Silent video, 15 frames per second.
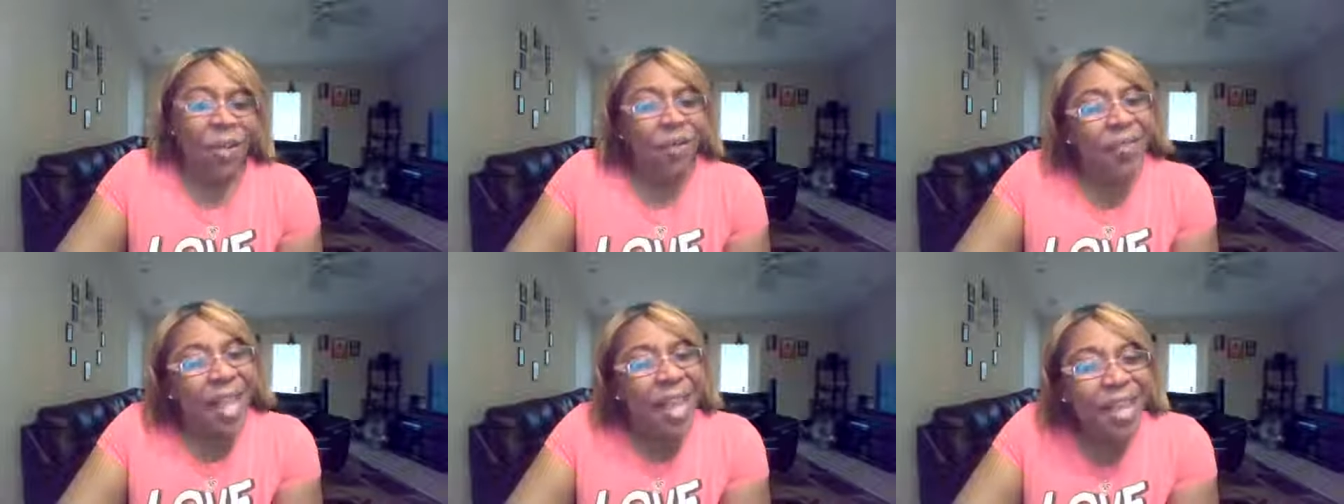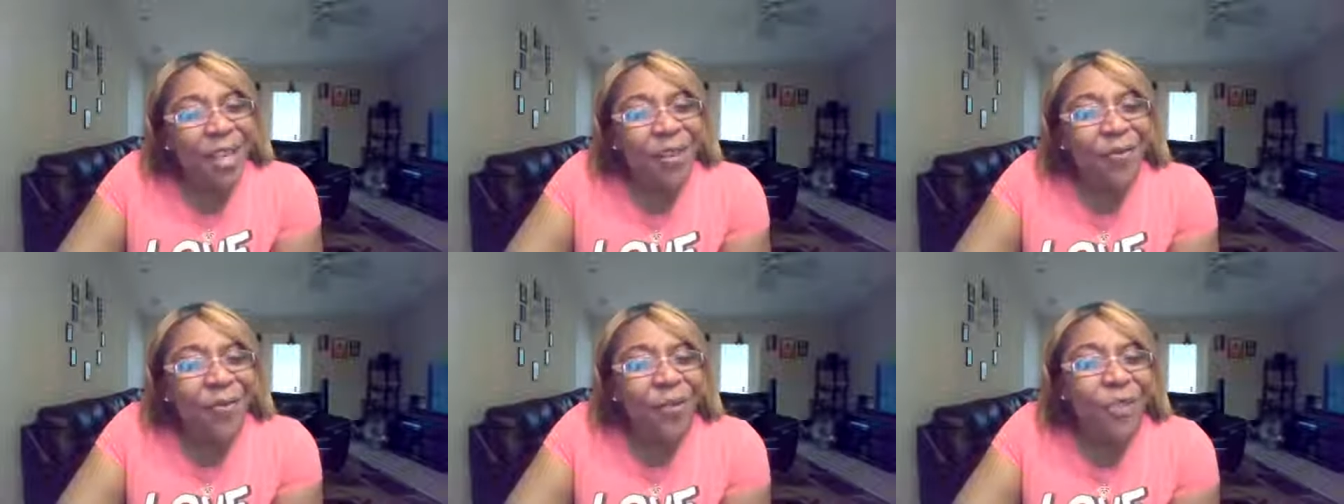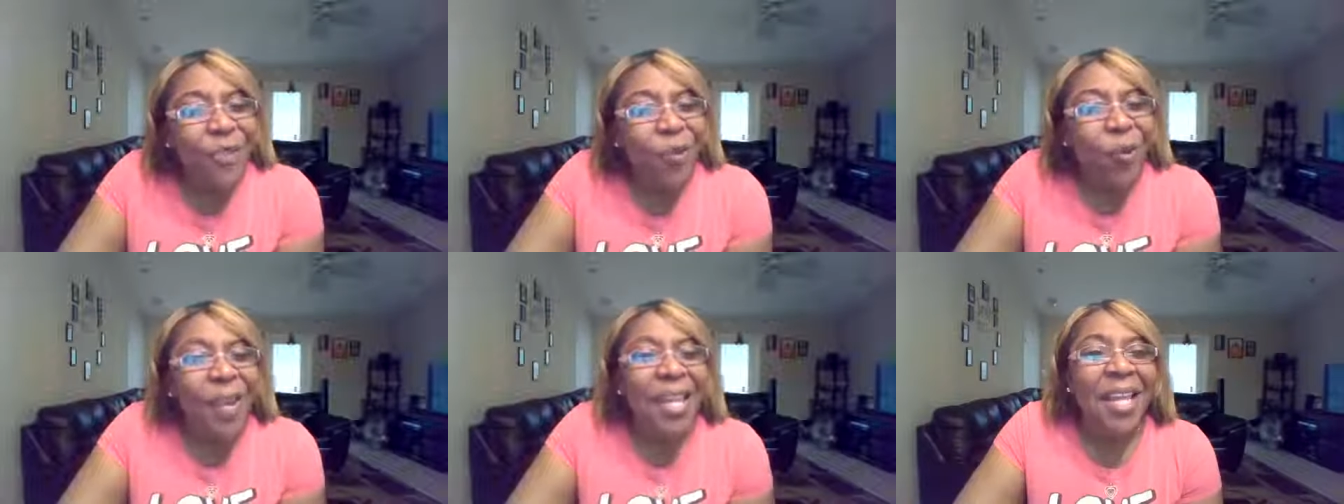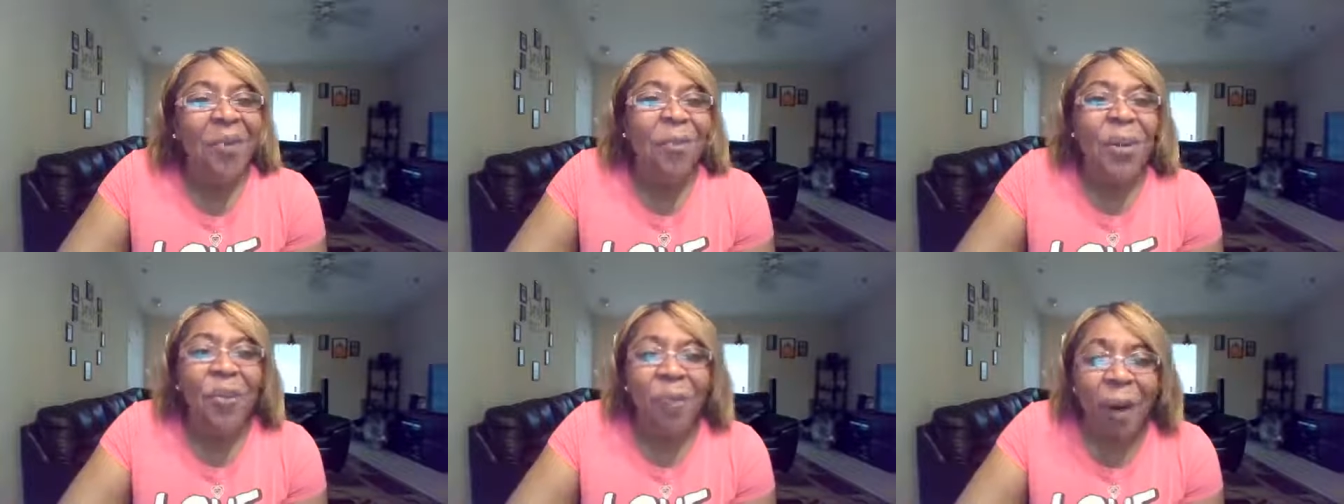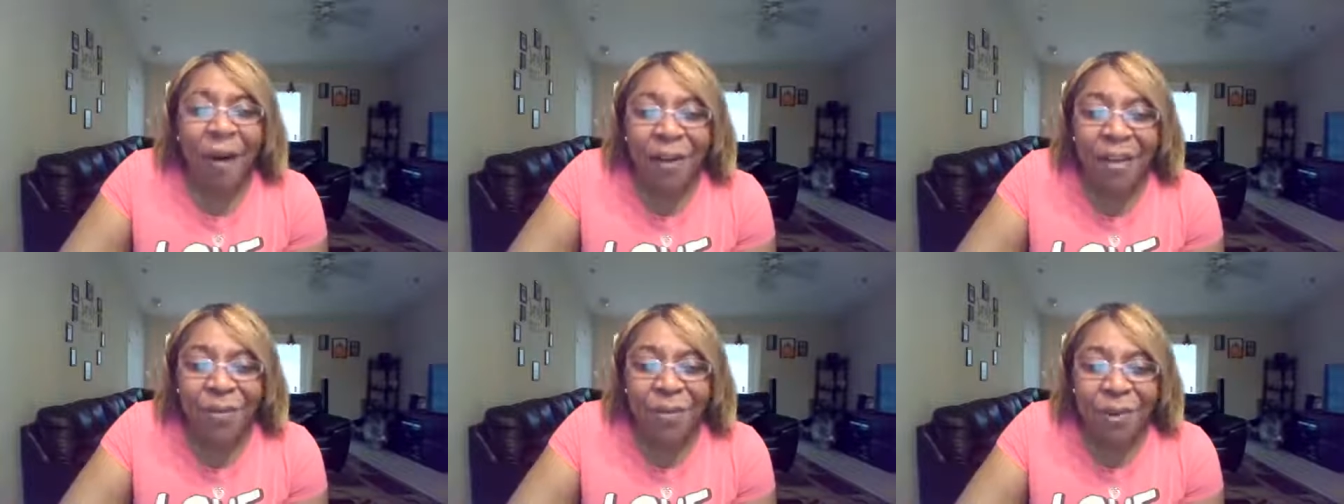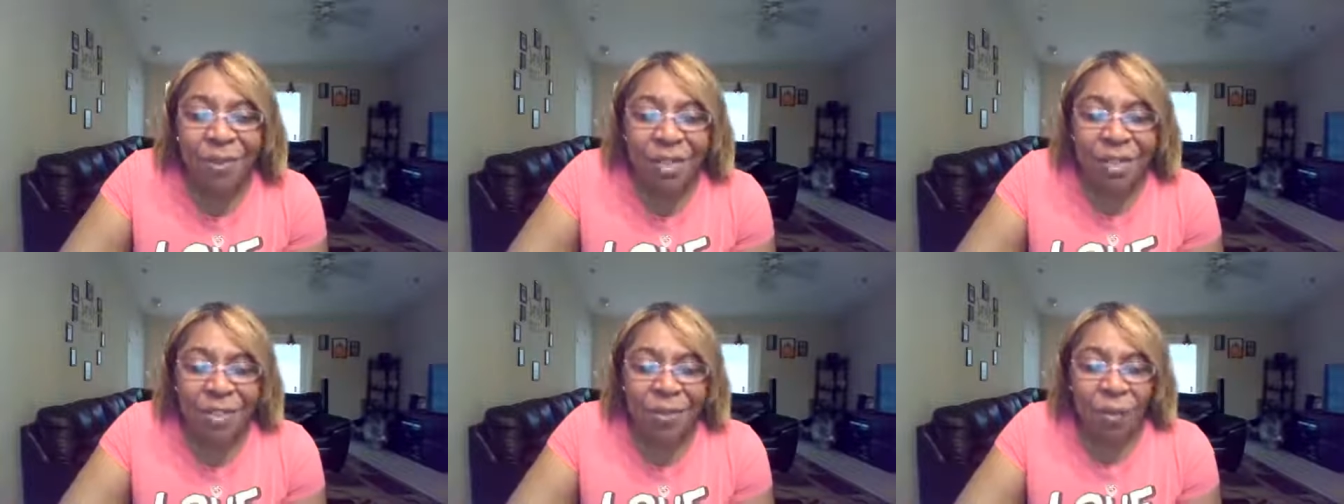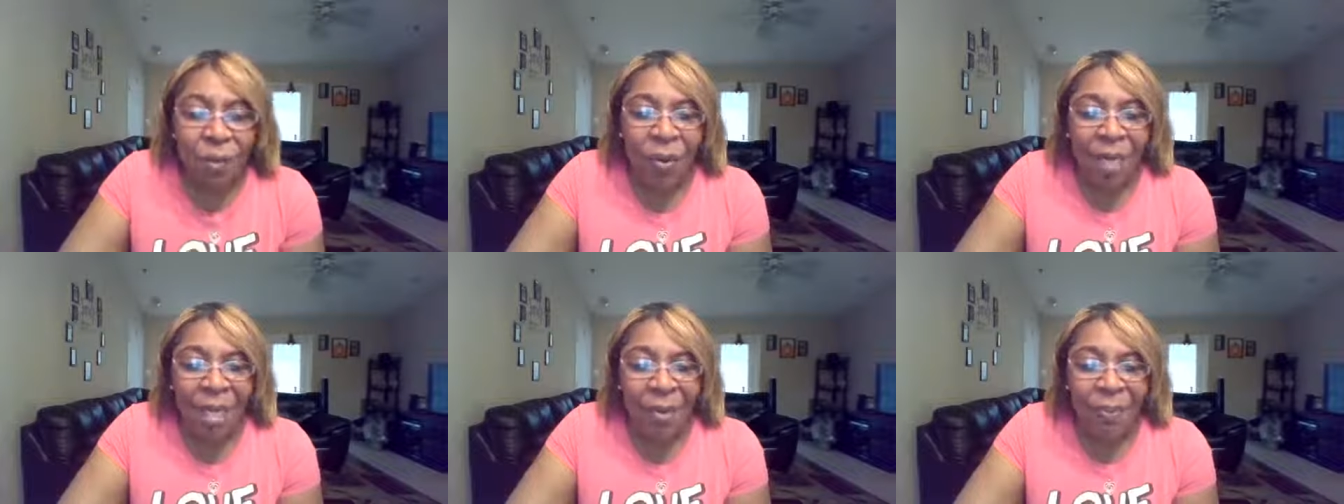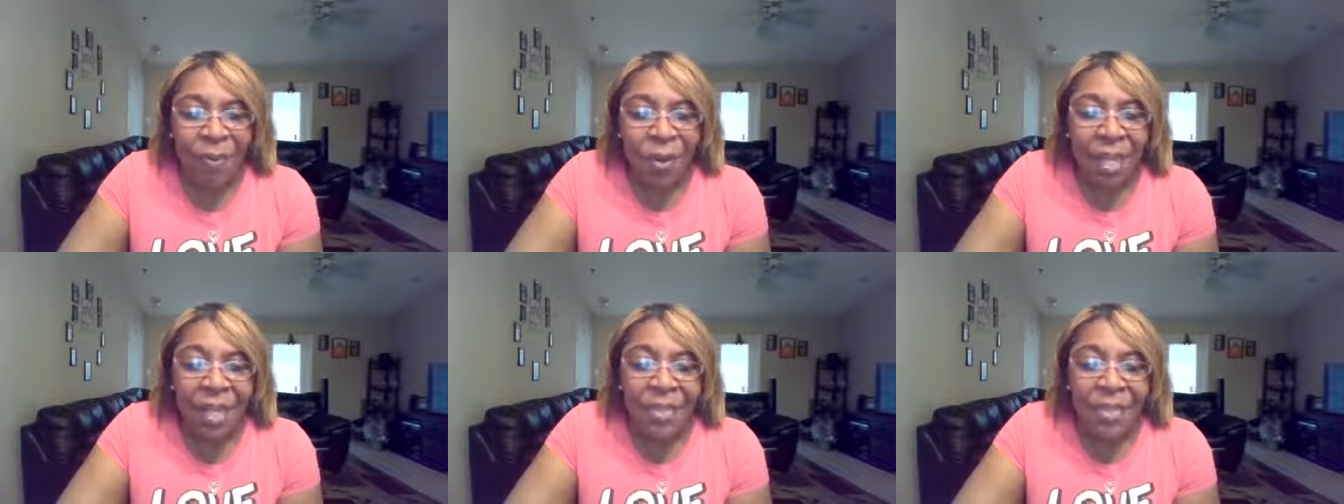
So thank you for joining. We welcome you this morning.